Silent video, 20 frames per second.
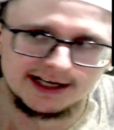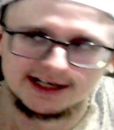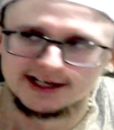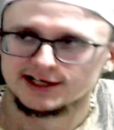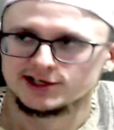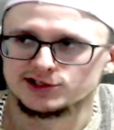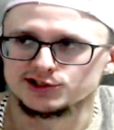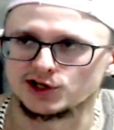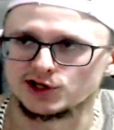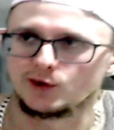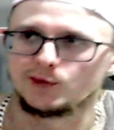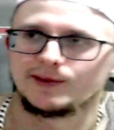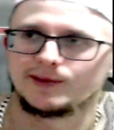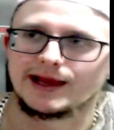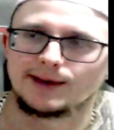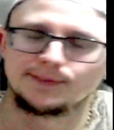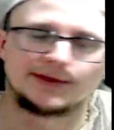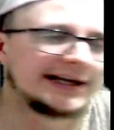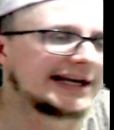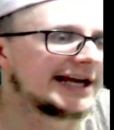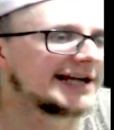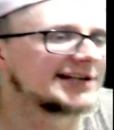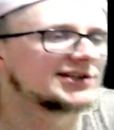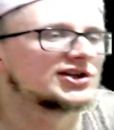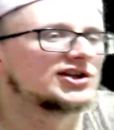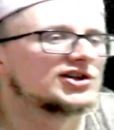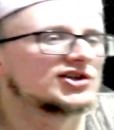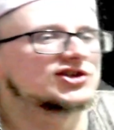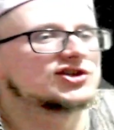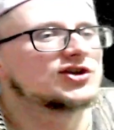So, I'm going to get into
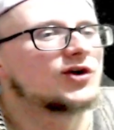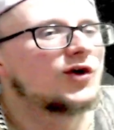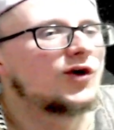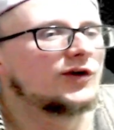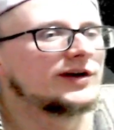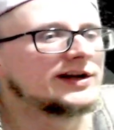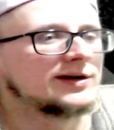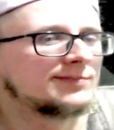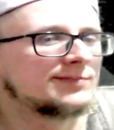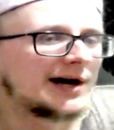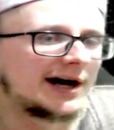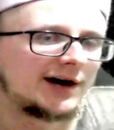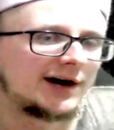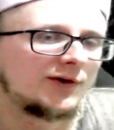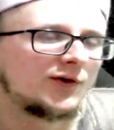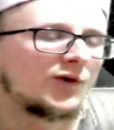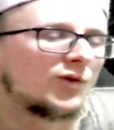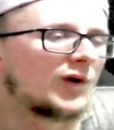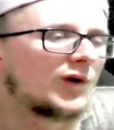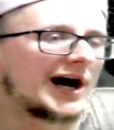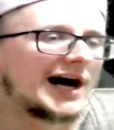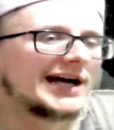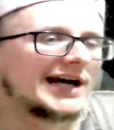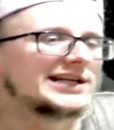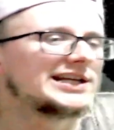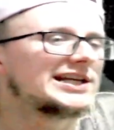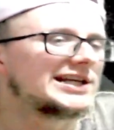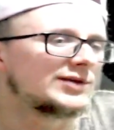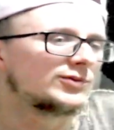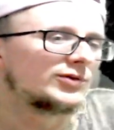the story about why
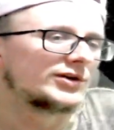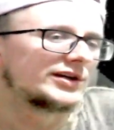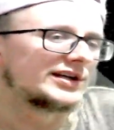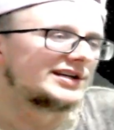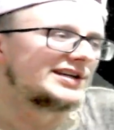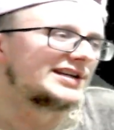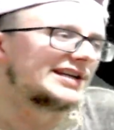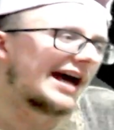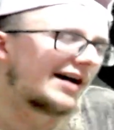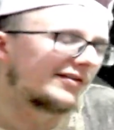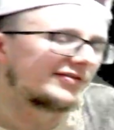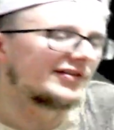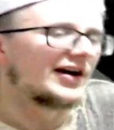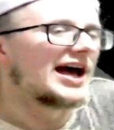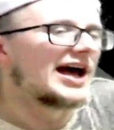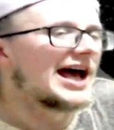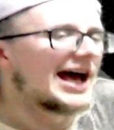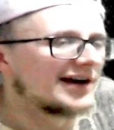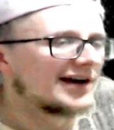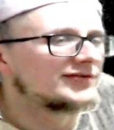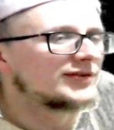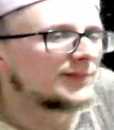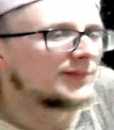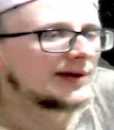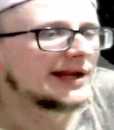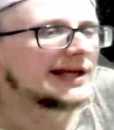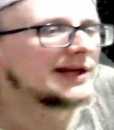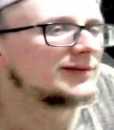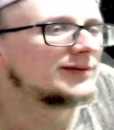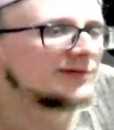he would never, ever
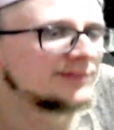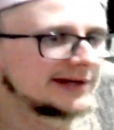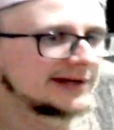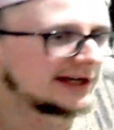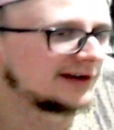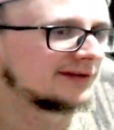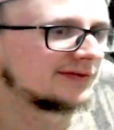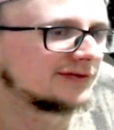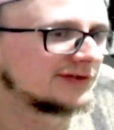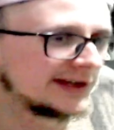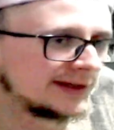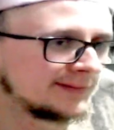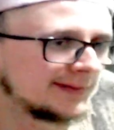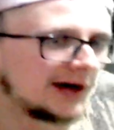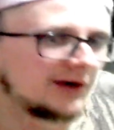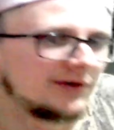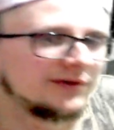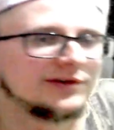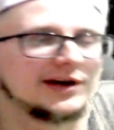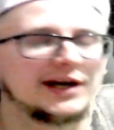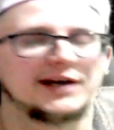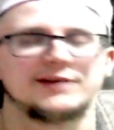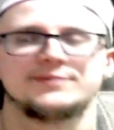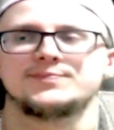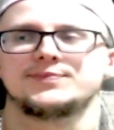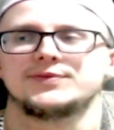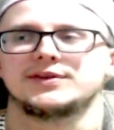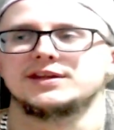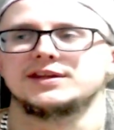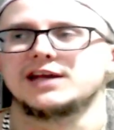play with me in a free battle, right?
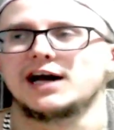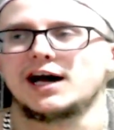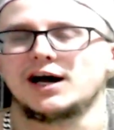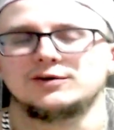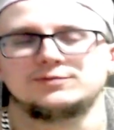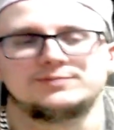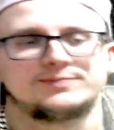Now,